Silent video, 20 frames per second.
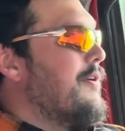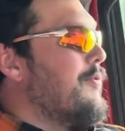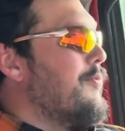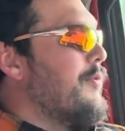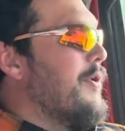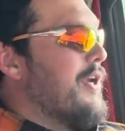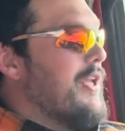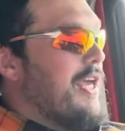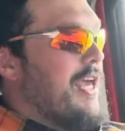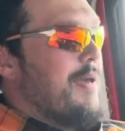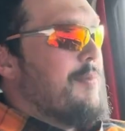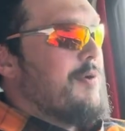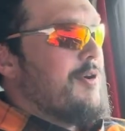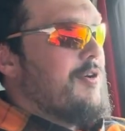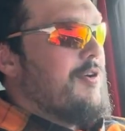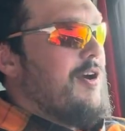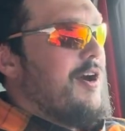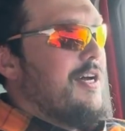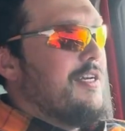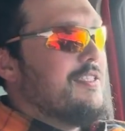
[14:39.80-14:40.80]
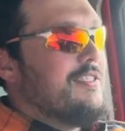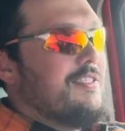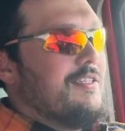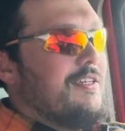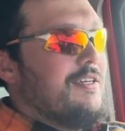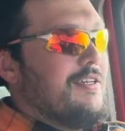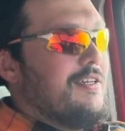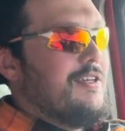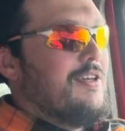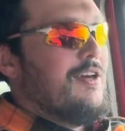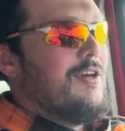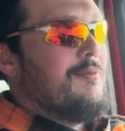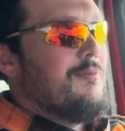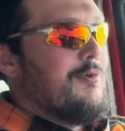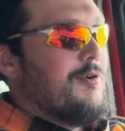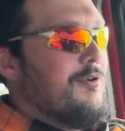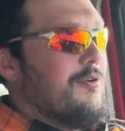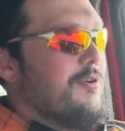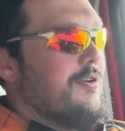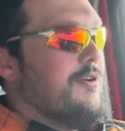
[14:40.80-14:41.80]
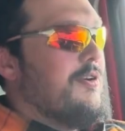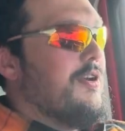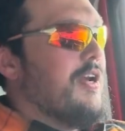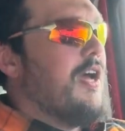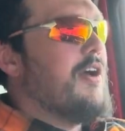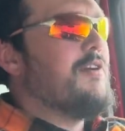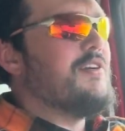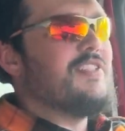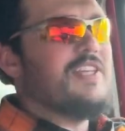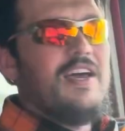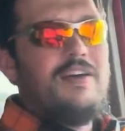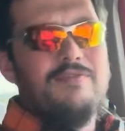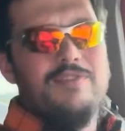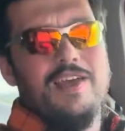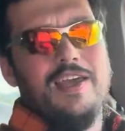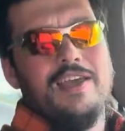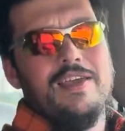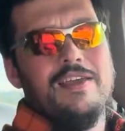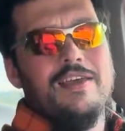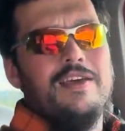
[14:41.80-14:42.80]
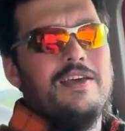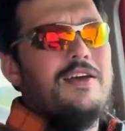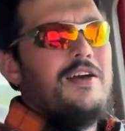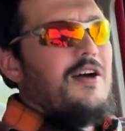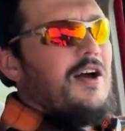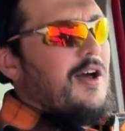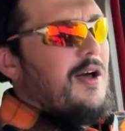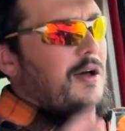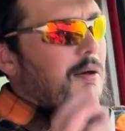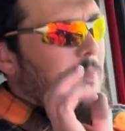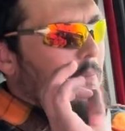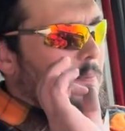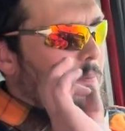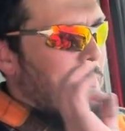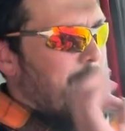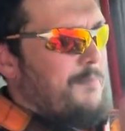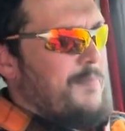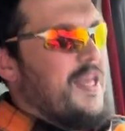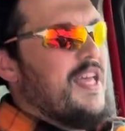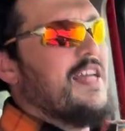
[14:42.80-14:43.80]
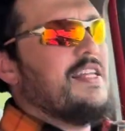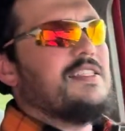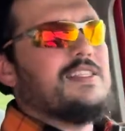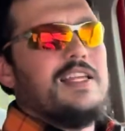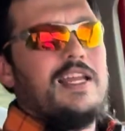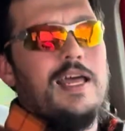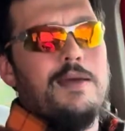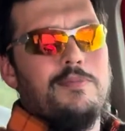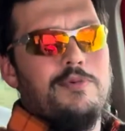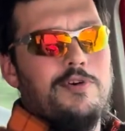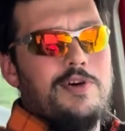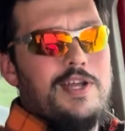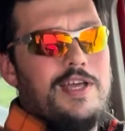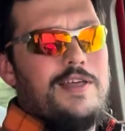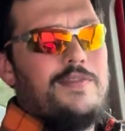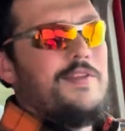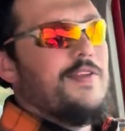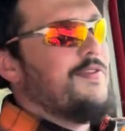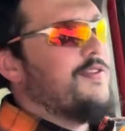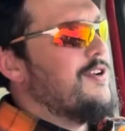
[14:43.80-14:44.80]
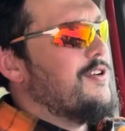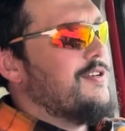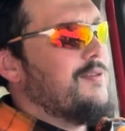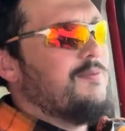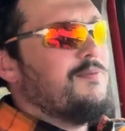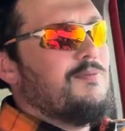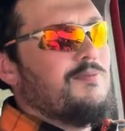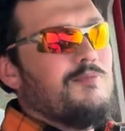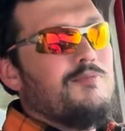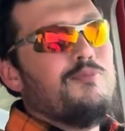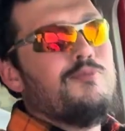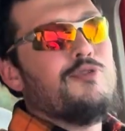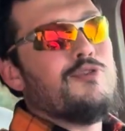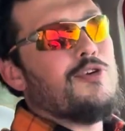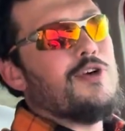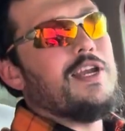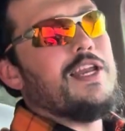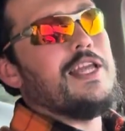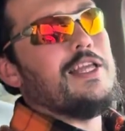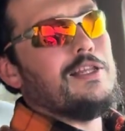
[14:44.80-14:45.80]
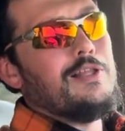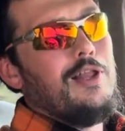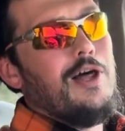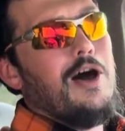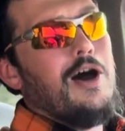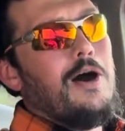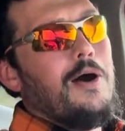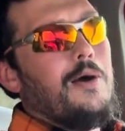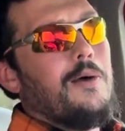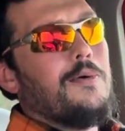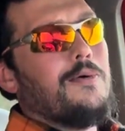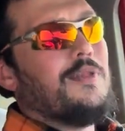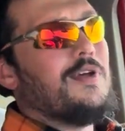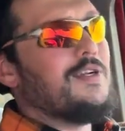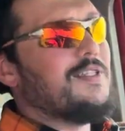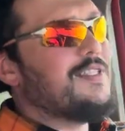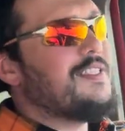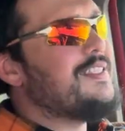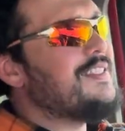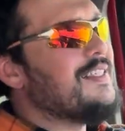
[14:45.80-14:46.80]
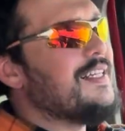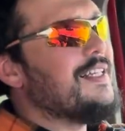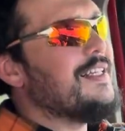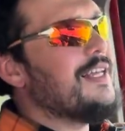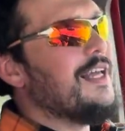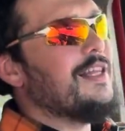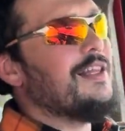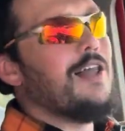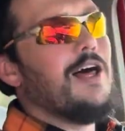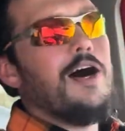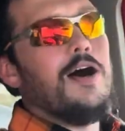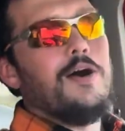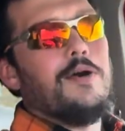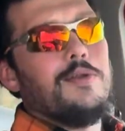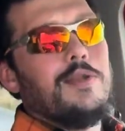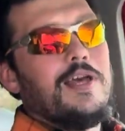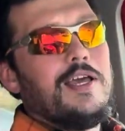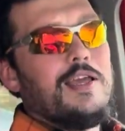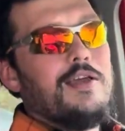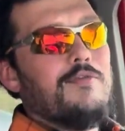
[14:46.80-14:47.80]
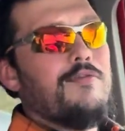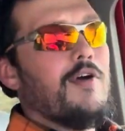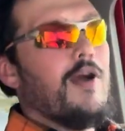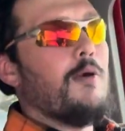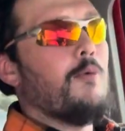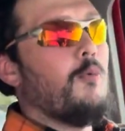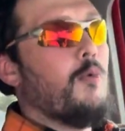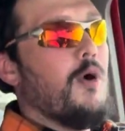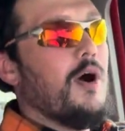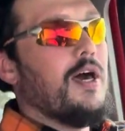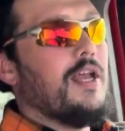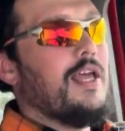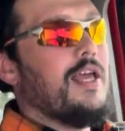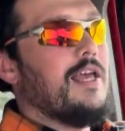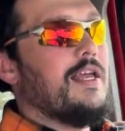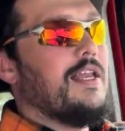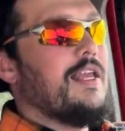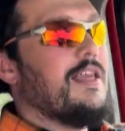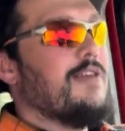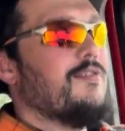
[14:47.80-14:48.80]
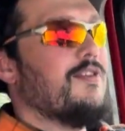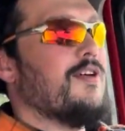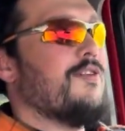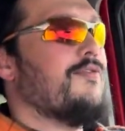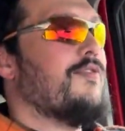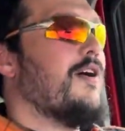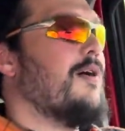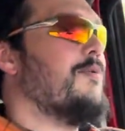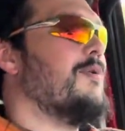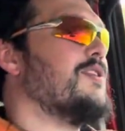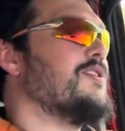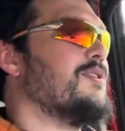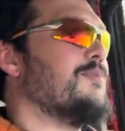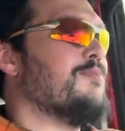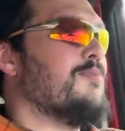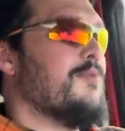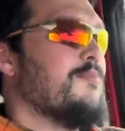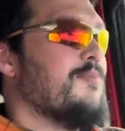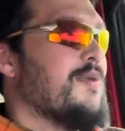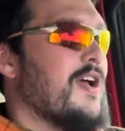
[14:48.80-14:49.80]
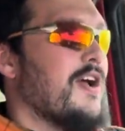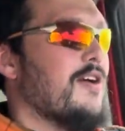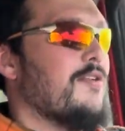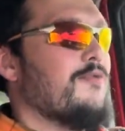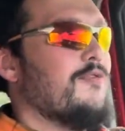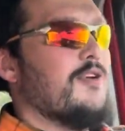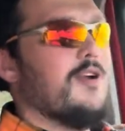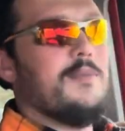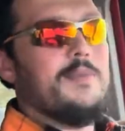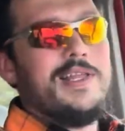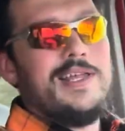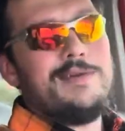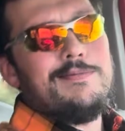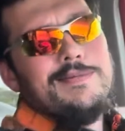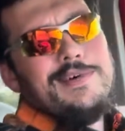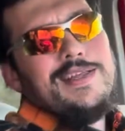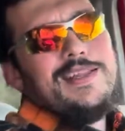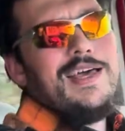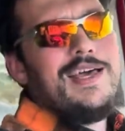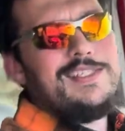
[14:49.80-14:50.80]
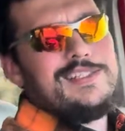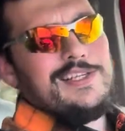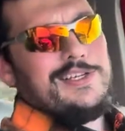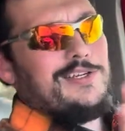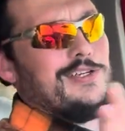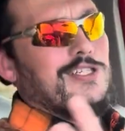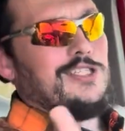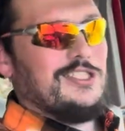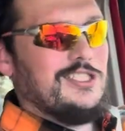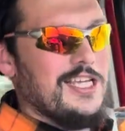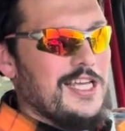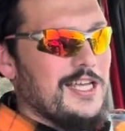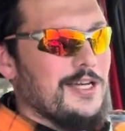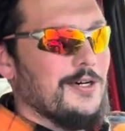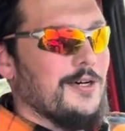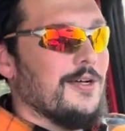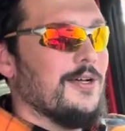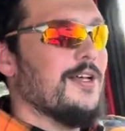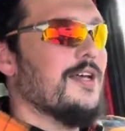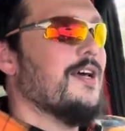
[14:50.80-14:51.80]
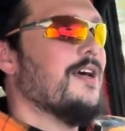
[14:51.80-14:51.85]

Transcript: one came across Gunbroker, and I always have bids that I put in that they're pretty low. They're silly low. Like if I won it, even if I wasn't prepared for it, I'd be like, well, that's a good deal.